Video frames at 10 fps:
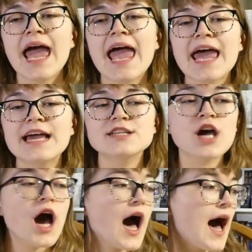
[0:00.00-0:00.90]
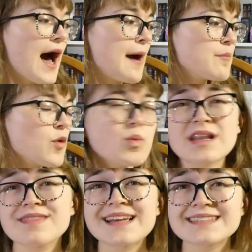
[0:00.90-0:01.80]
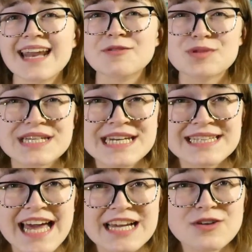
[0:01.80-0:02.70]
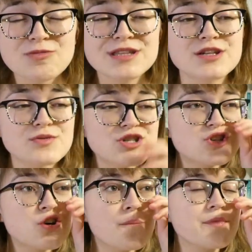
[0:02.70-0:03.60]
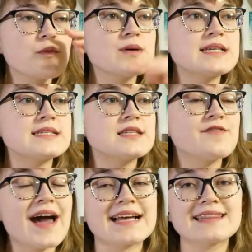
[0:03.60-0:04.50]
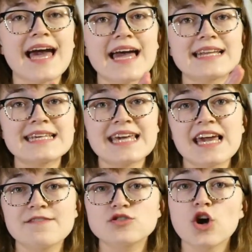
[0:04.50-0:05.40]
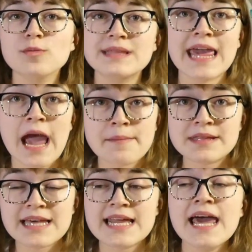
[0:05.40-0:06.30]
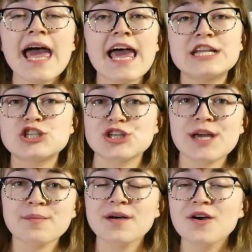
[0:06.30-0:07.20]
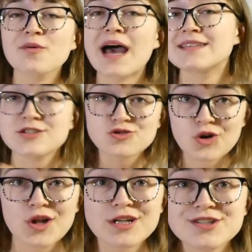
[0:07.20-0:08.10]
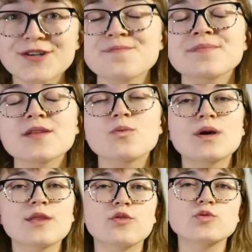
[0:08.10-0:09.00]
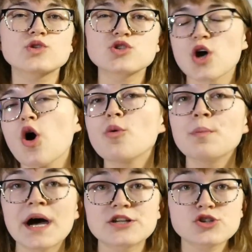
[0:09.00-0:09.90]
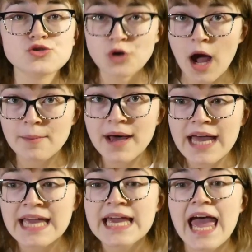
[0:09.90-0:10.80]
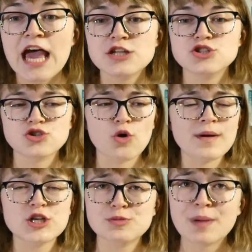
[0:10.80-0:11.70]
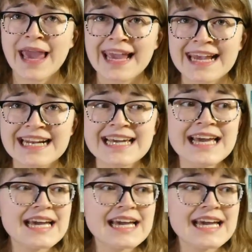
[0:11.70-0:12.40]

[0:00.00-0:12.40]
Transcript: And one of the things that I really didn't like with the original was the fact that he gave Toby the amulet, and Jim, as a troll hunter, went through so much trauma and so much pain.